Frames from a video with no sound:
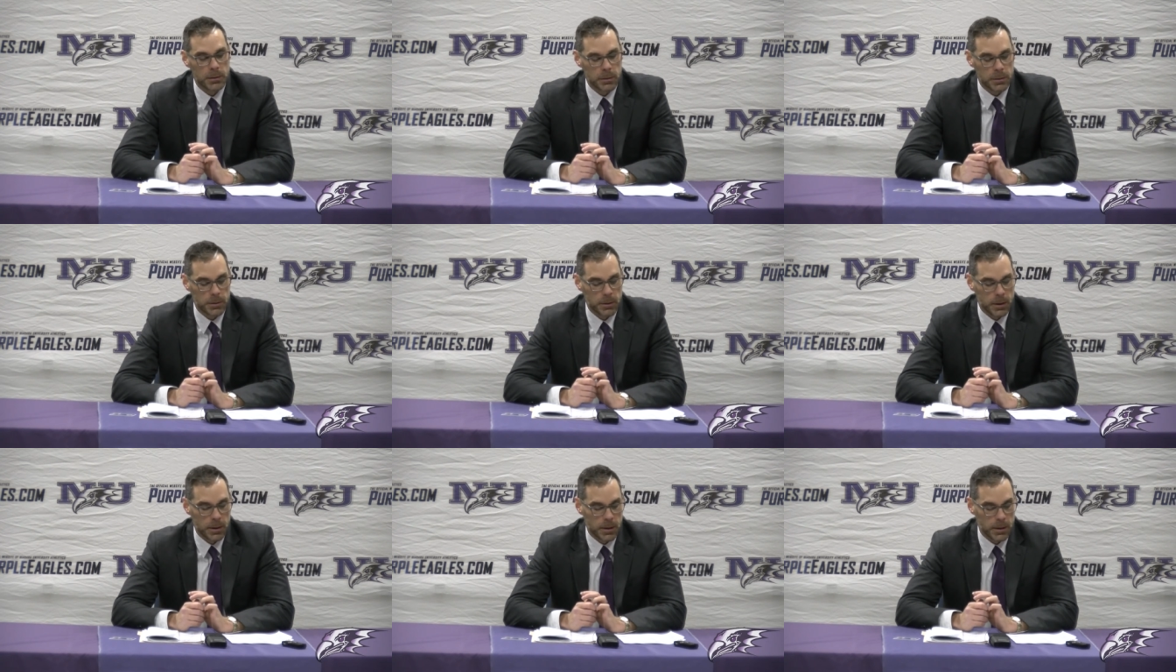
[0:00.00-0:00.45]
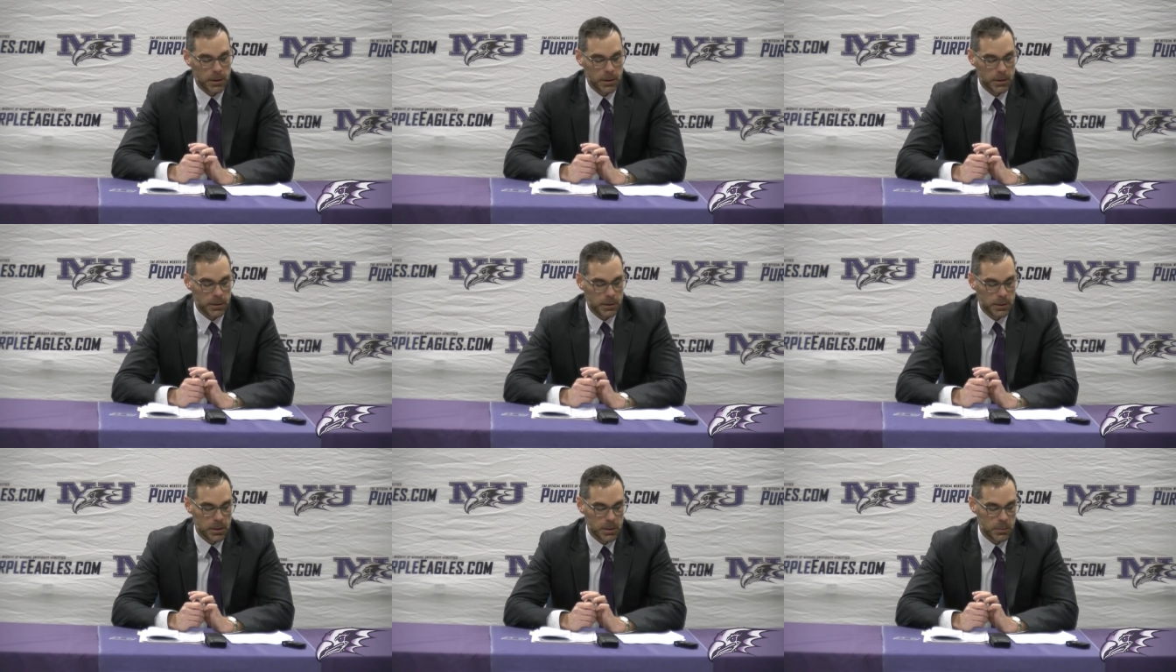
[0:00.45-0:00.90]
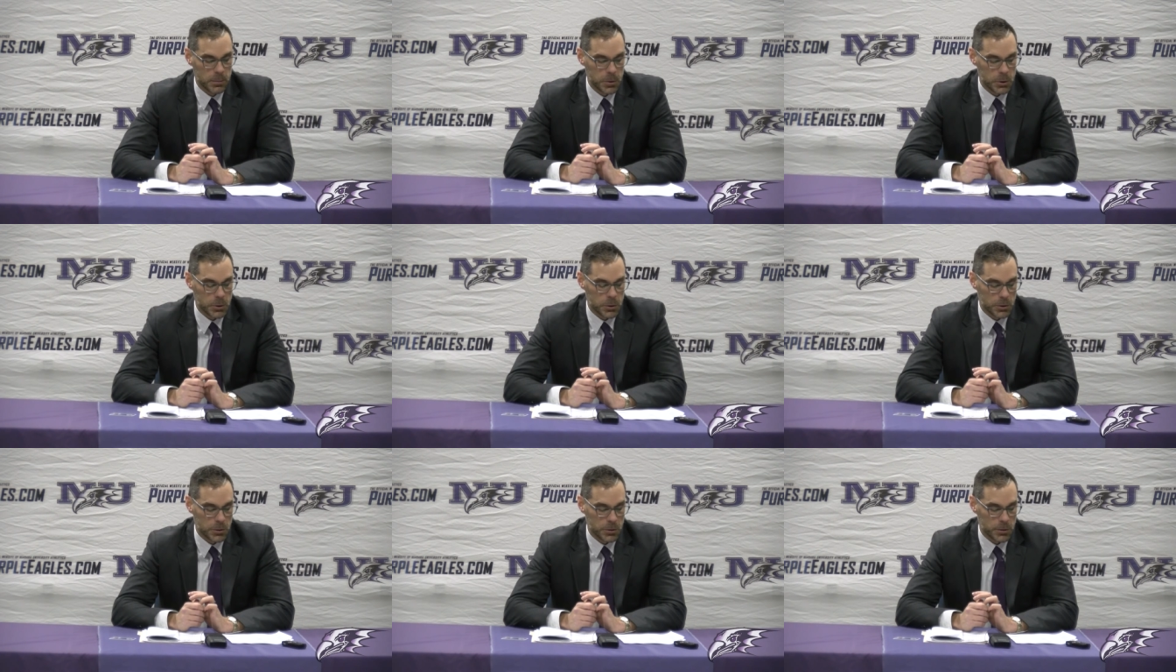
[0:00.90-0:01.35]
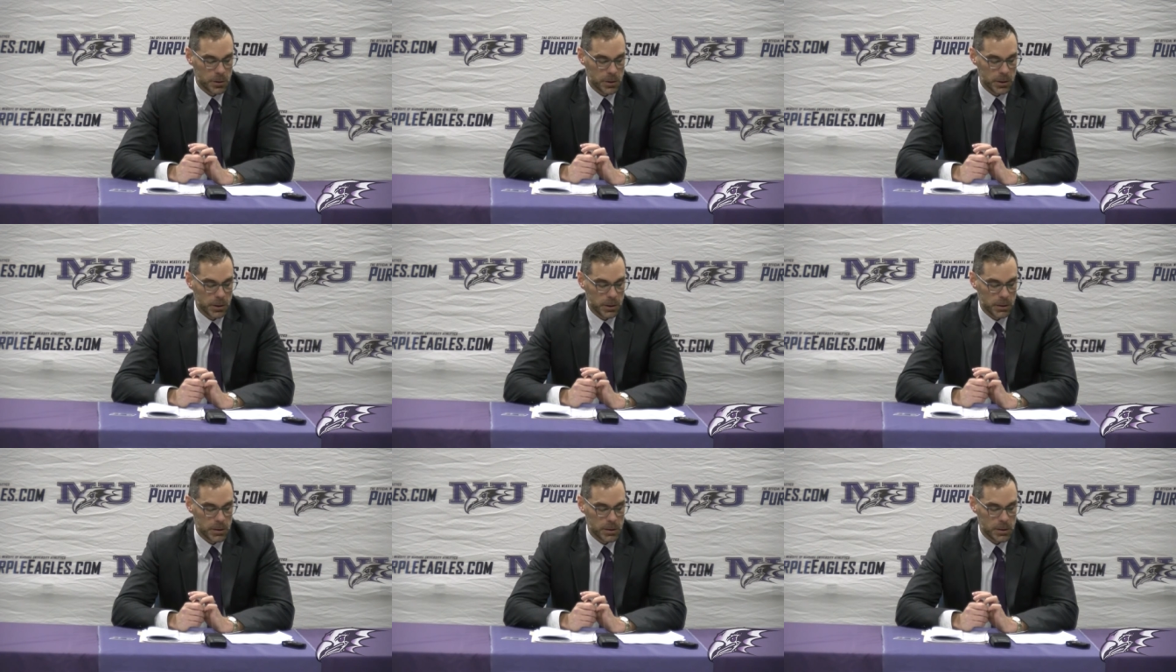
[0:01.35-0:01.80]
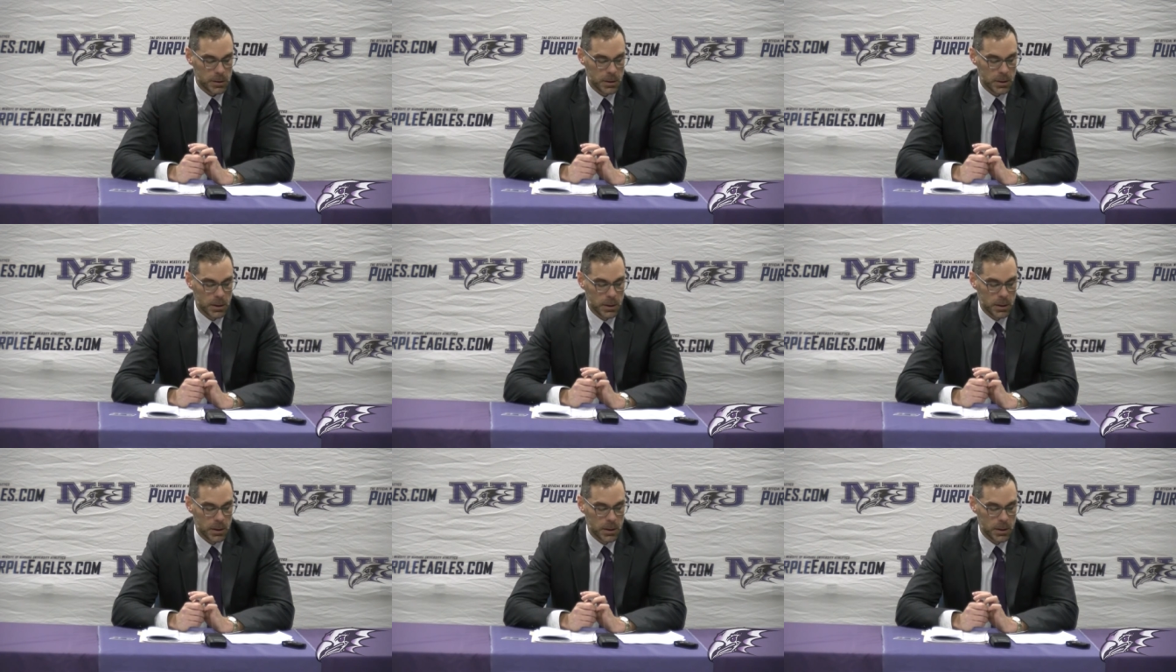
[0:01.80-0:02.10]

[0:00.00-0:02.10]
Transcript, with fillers: And, and keep maturing. It's,